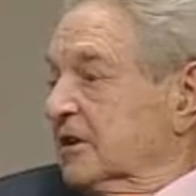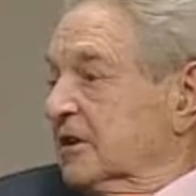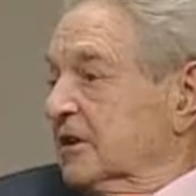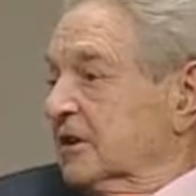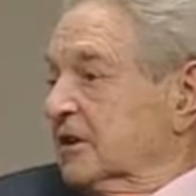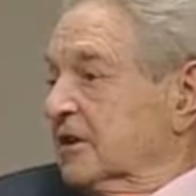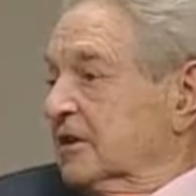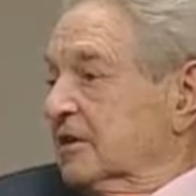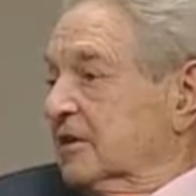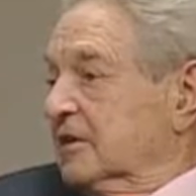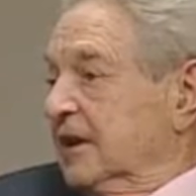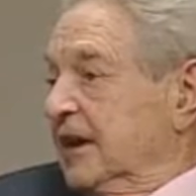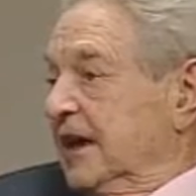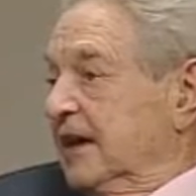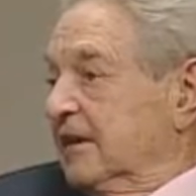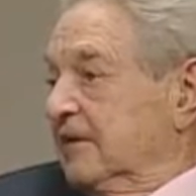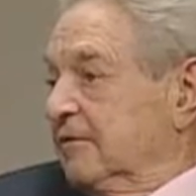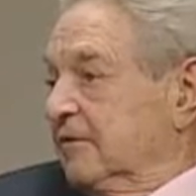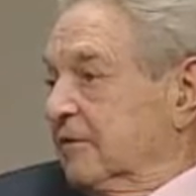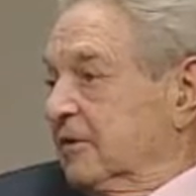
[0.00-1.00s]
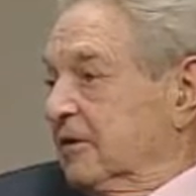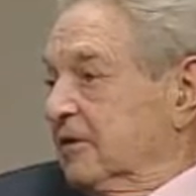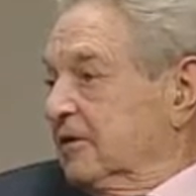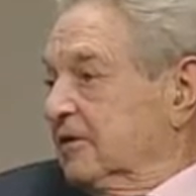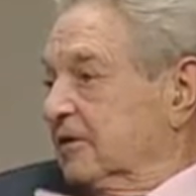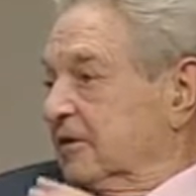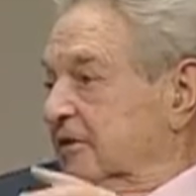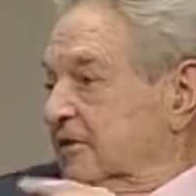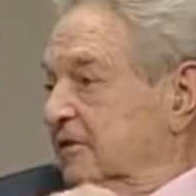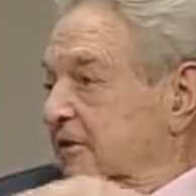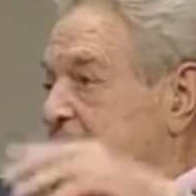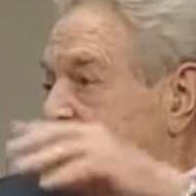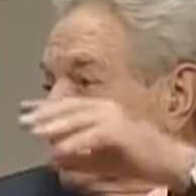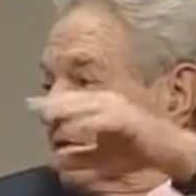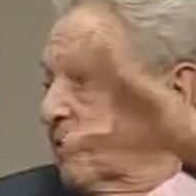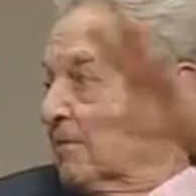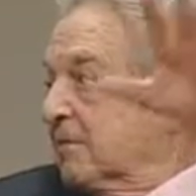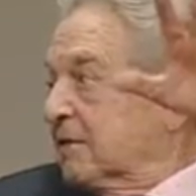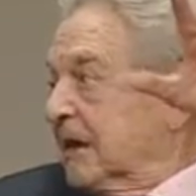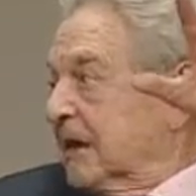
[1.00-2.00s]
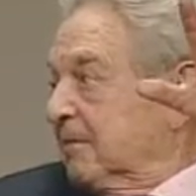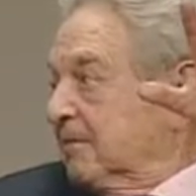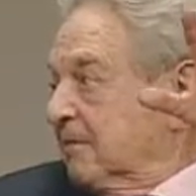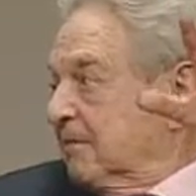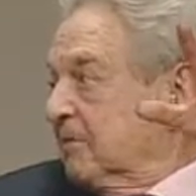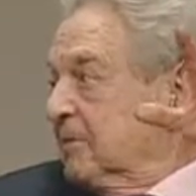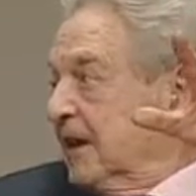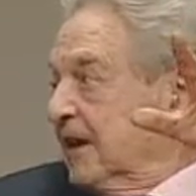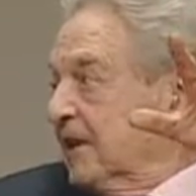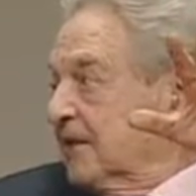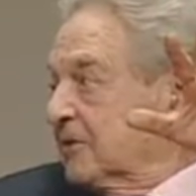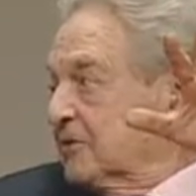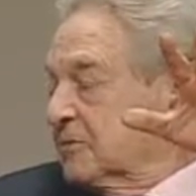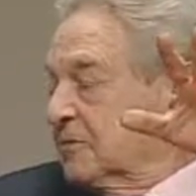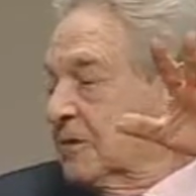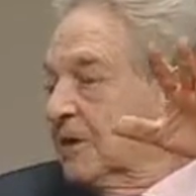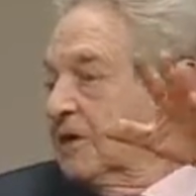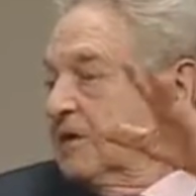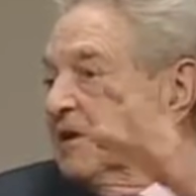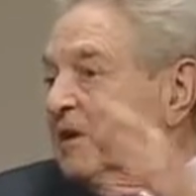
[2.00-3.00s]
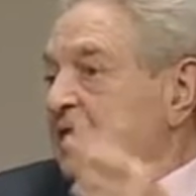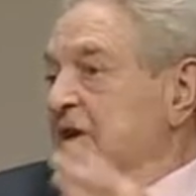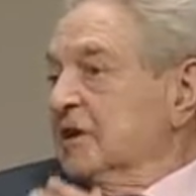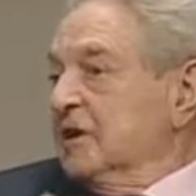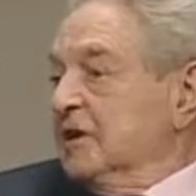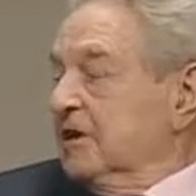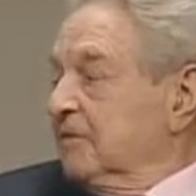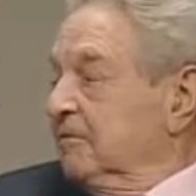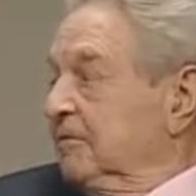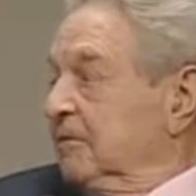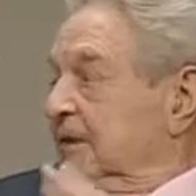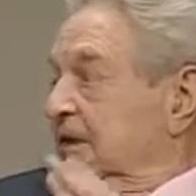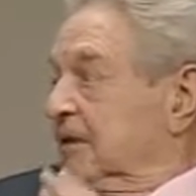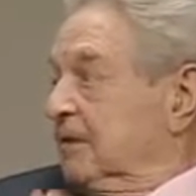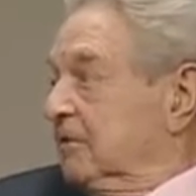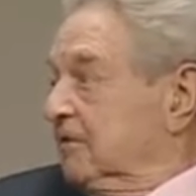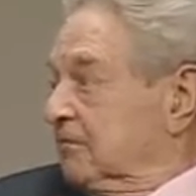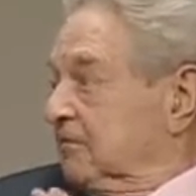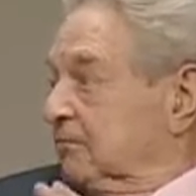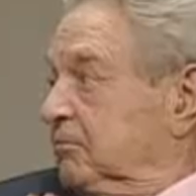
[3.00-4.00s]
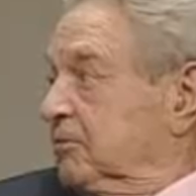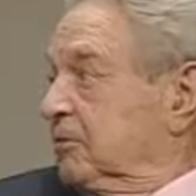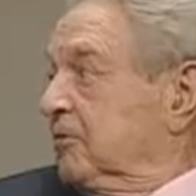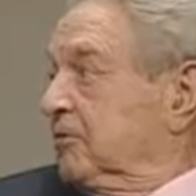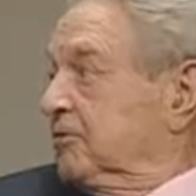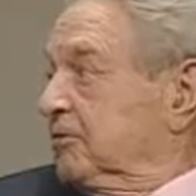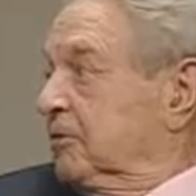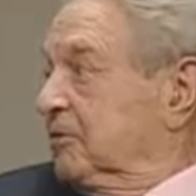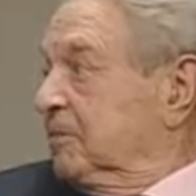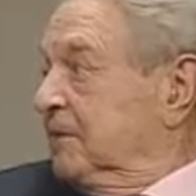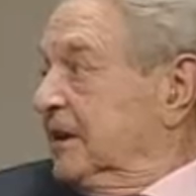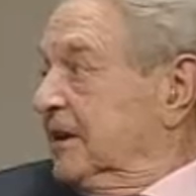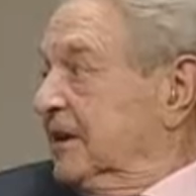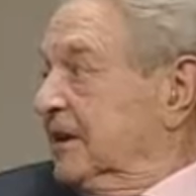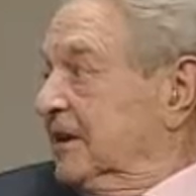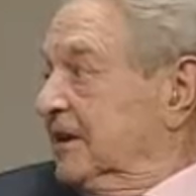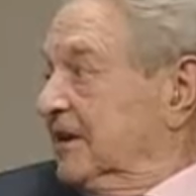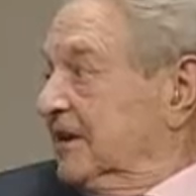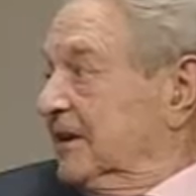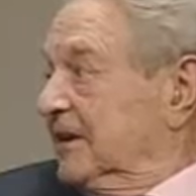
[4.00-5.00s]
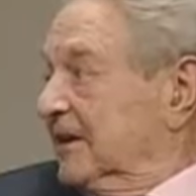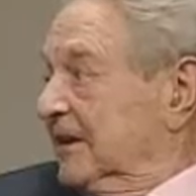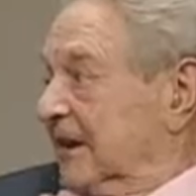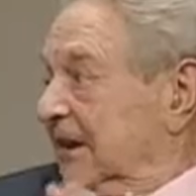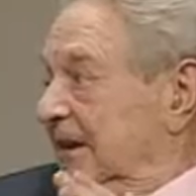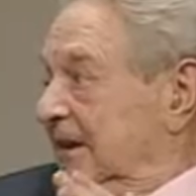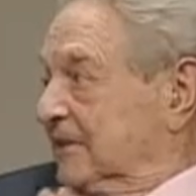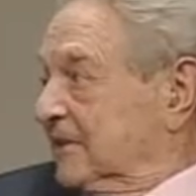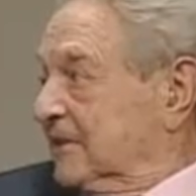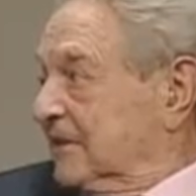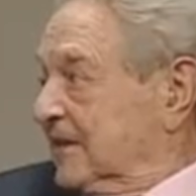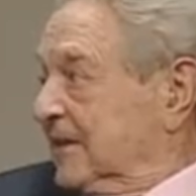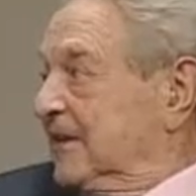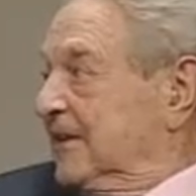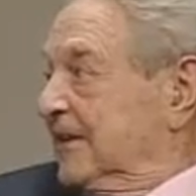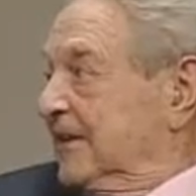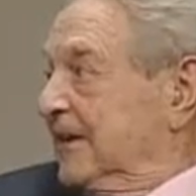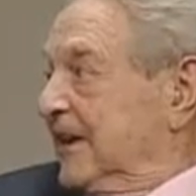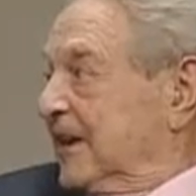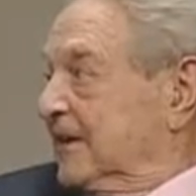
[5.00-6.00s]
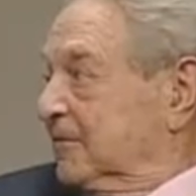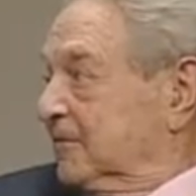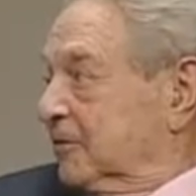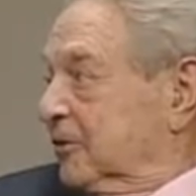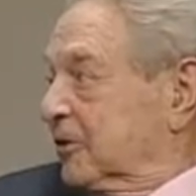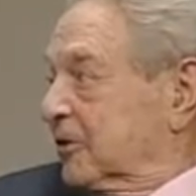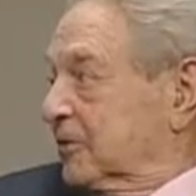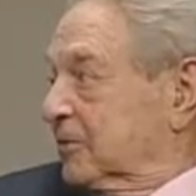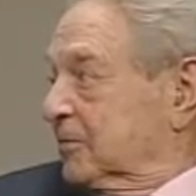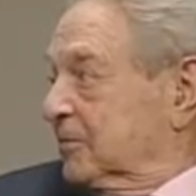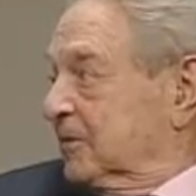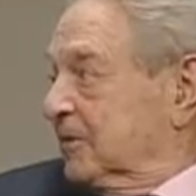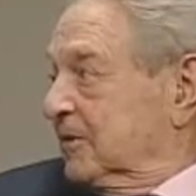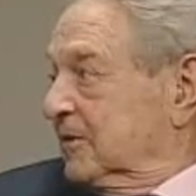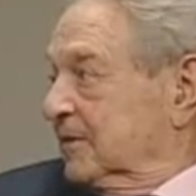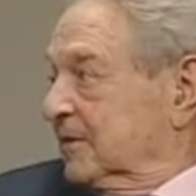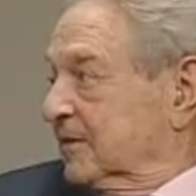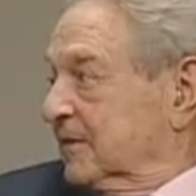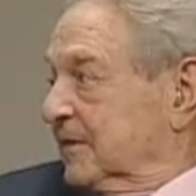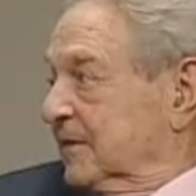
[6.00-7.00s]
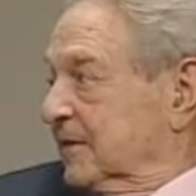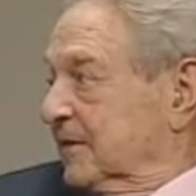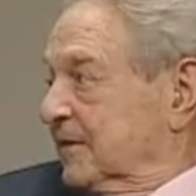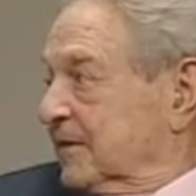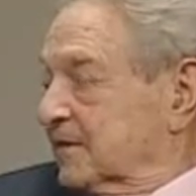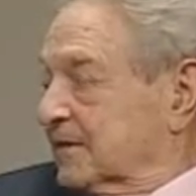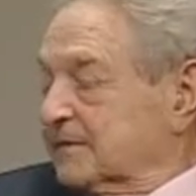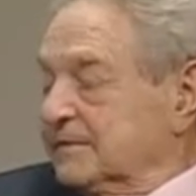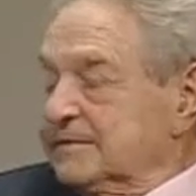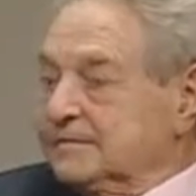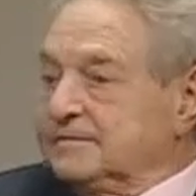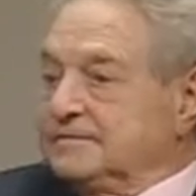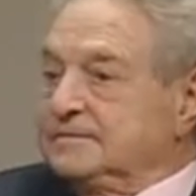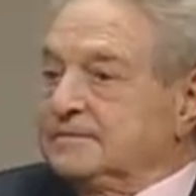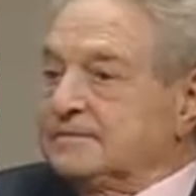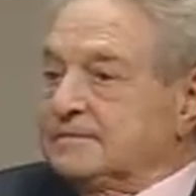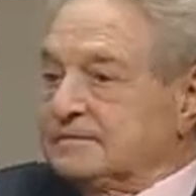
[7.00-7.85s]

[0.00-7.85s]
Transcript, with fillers: uh, like, for instance, long-term capital management, sure. will prove to be un unworkable. But the, the,